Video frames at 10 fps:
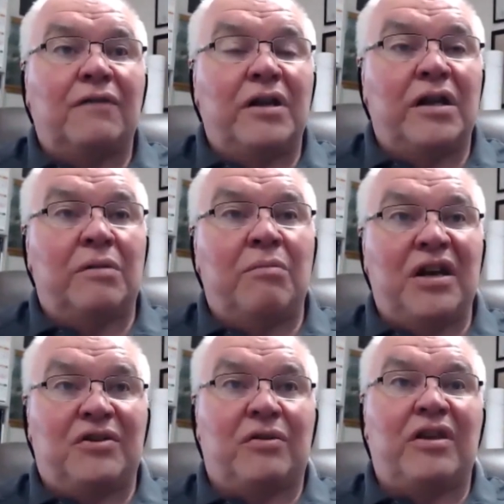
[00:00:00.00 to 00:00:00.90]
and
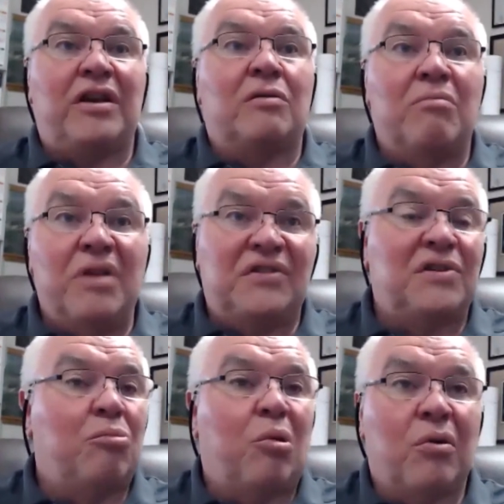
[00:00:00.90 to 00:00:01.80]
make sure they don't miss
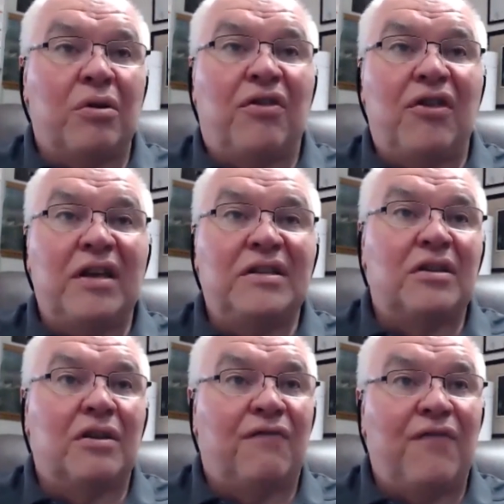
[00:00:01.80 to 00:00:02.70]
important things in
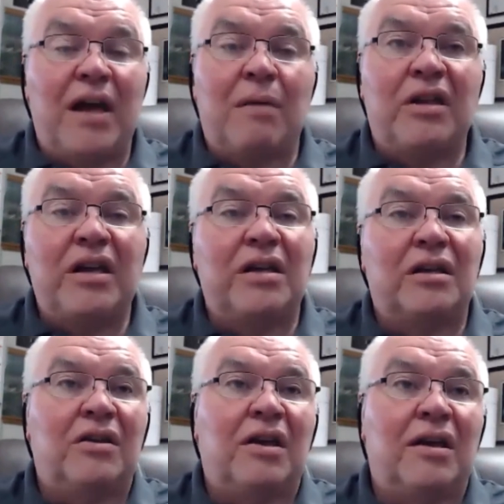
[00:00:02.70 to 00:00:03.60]
their family
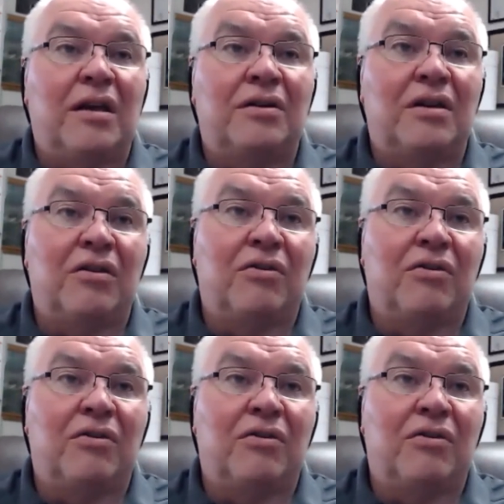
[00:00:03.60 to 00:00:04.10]
and